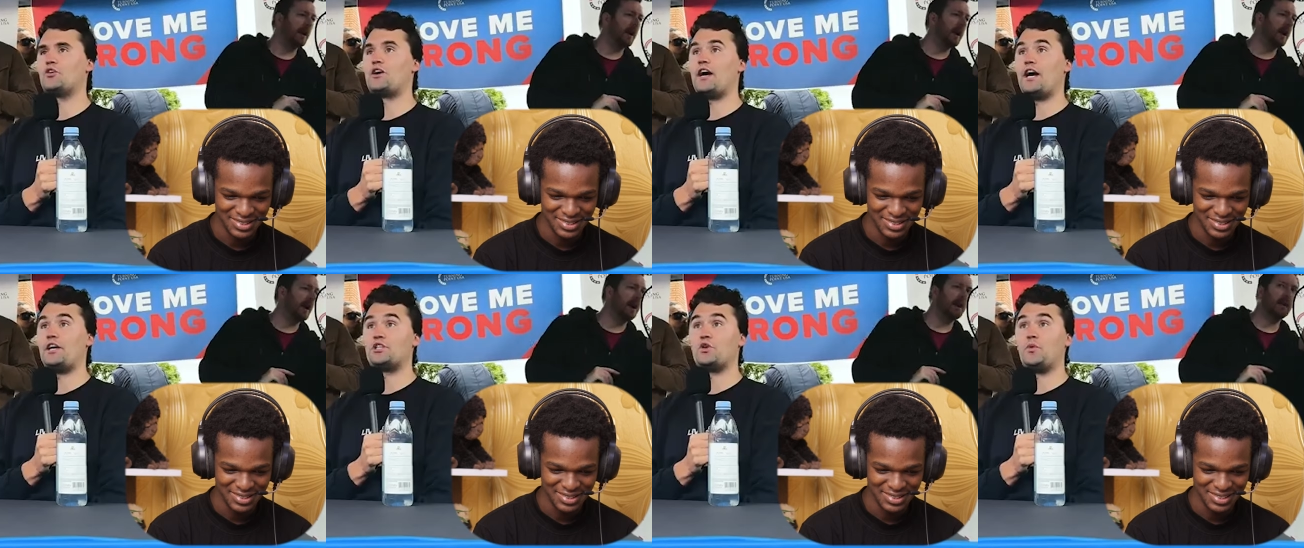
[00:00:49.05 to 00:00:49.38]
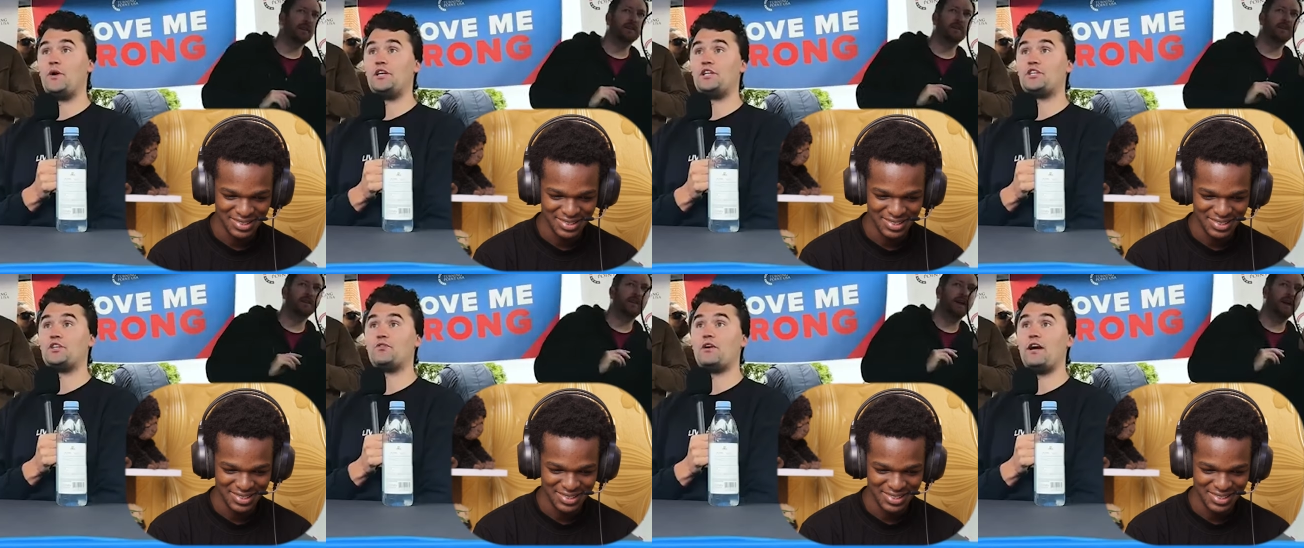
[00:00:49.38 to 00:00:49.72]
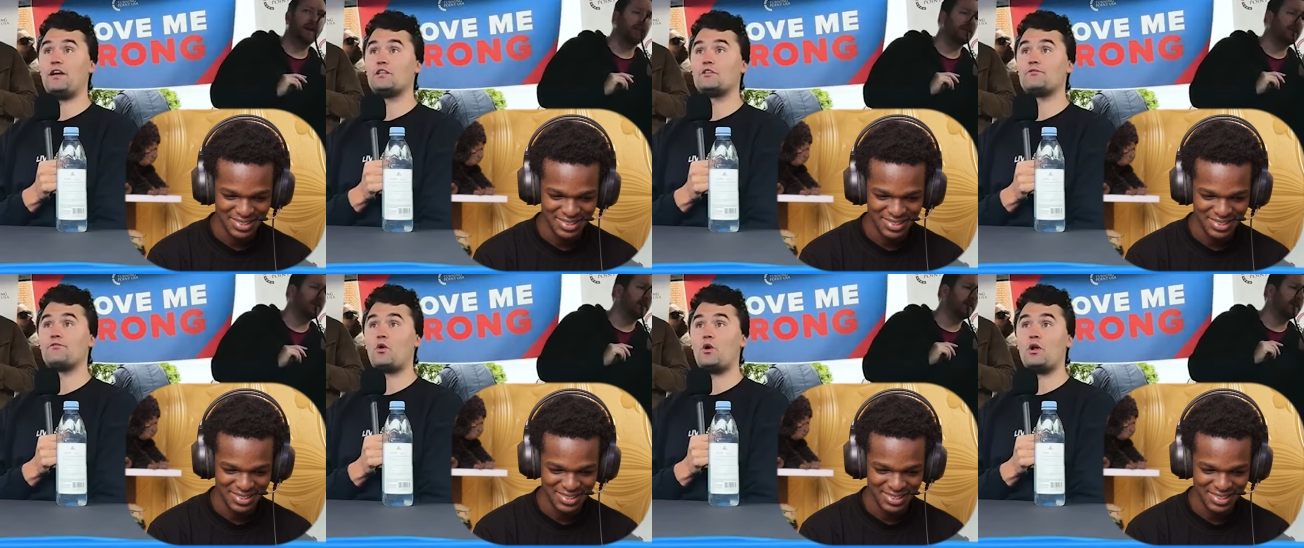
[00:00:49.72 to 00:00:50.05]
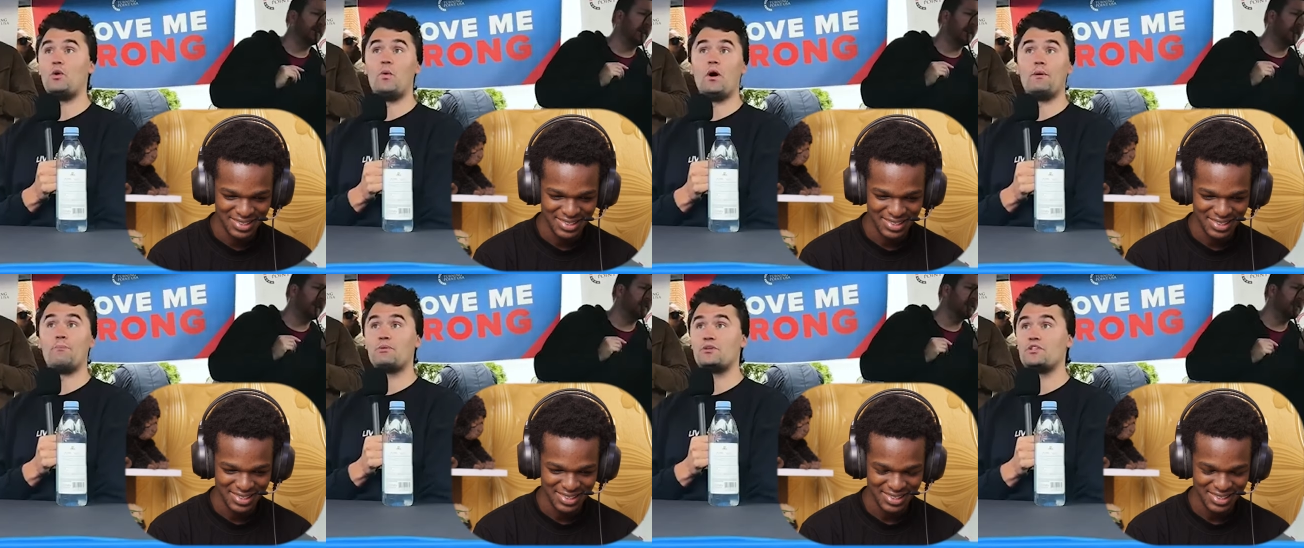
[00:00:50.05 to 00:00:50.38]
Speaker 1: graduation rate is
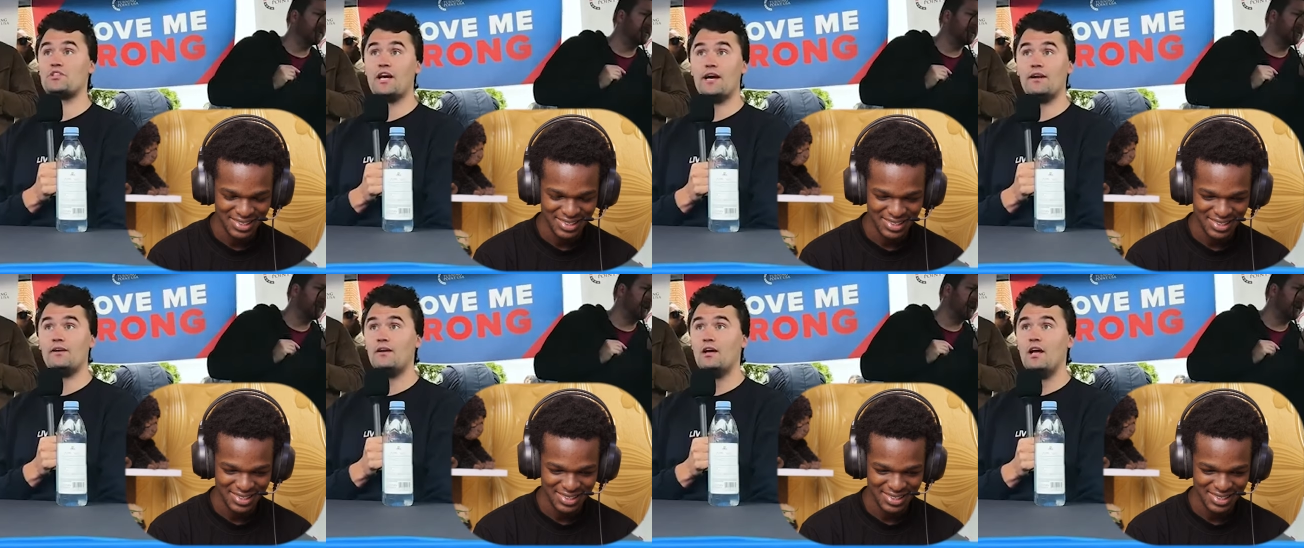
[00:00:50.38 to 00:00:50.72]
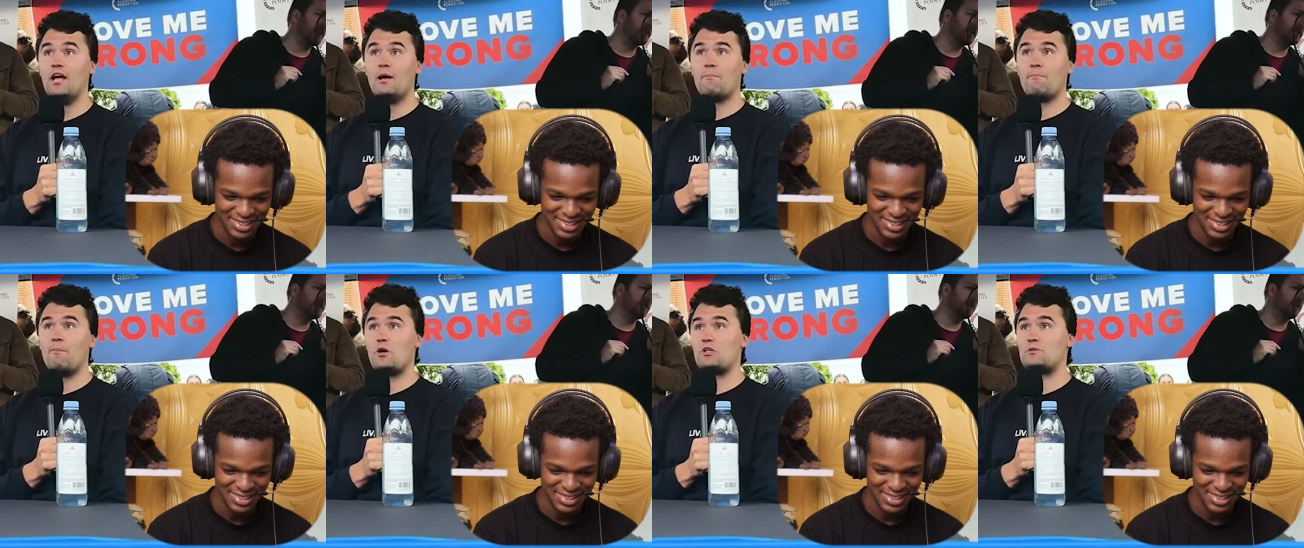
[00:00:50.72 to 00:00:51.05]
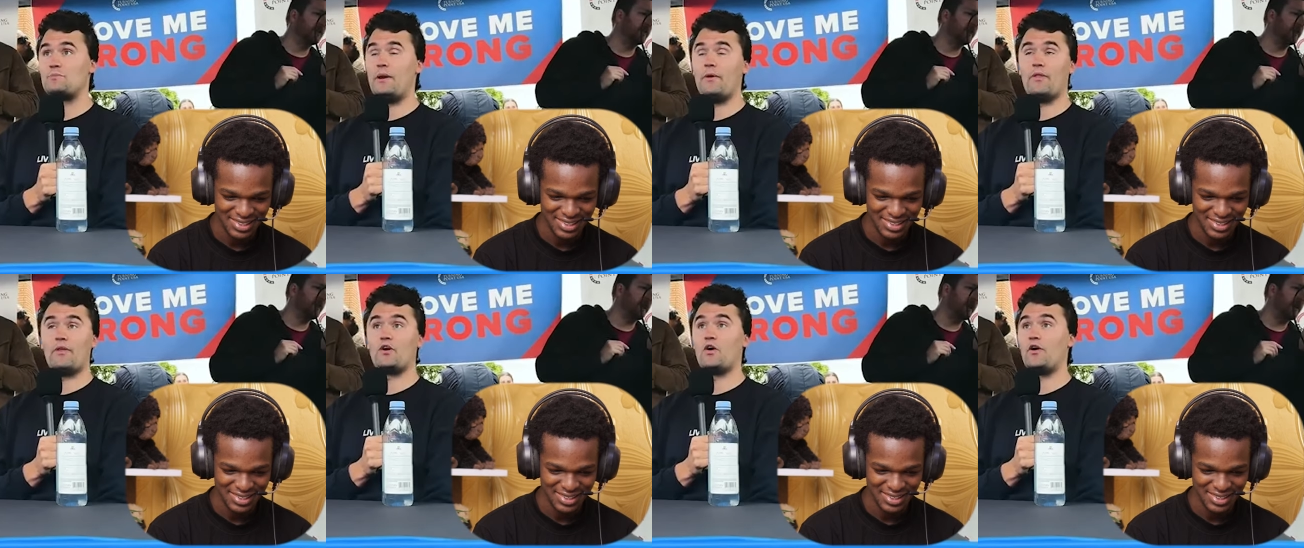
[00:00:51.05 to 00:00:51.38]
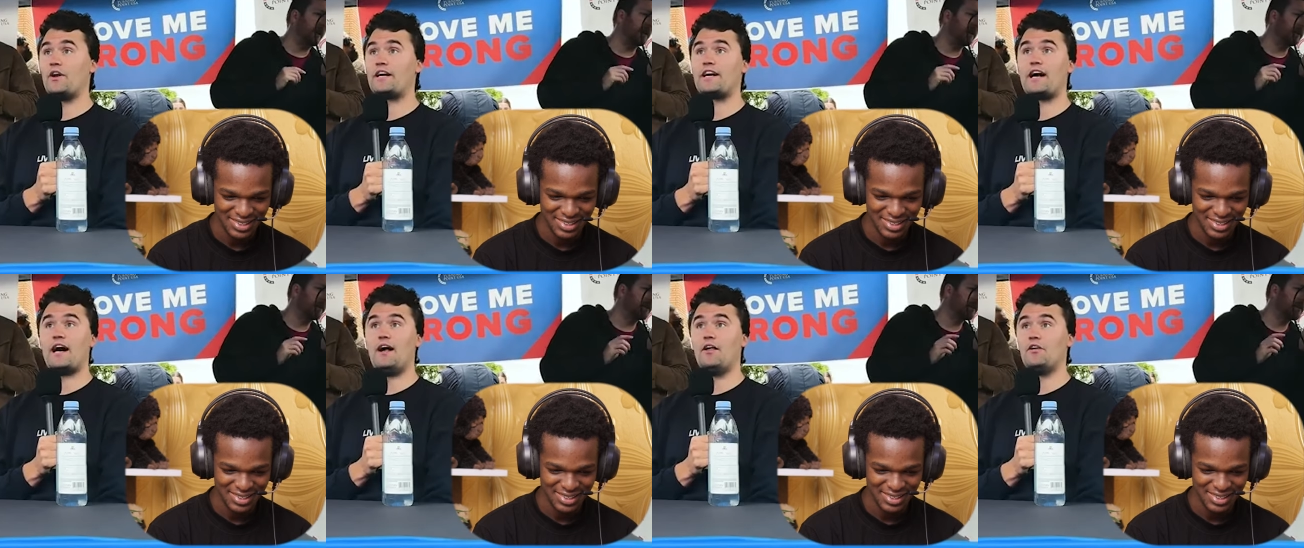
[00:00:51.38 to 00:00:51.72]
41%. Most people that go
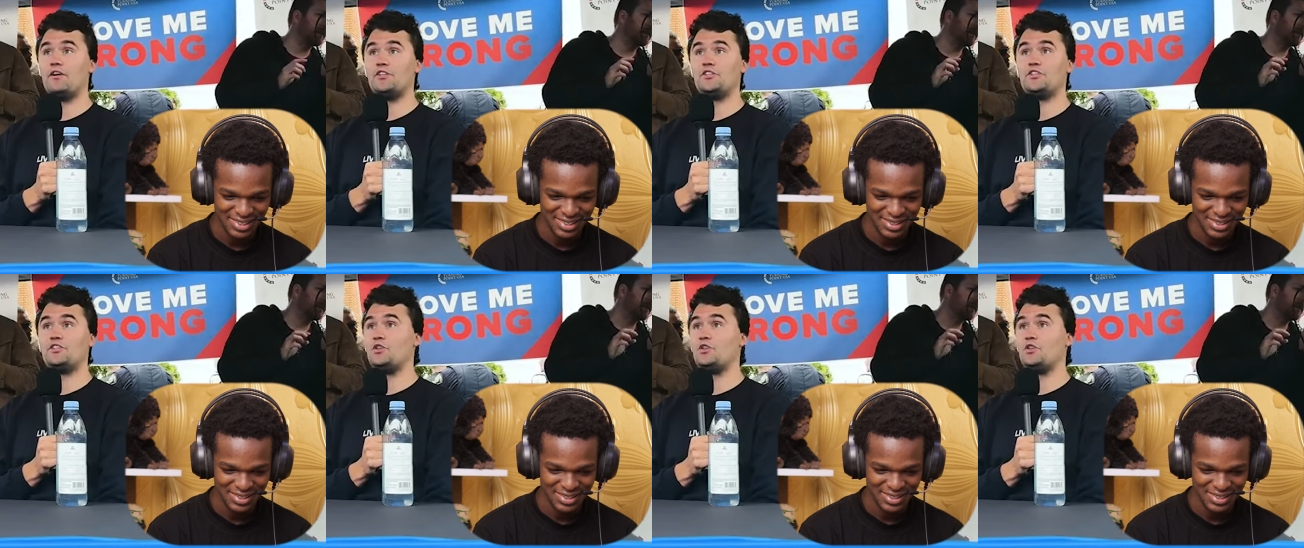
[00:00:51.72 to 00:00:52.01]
to college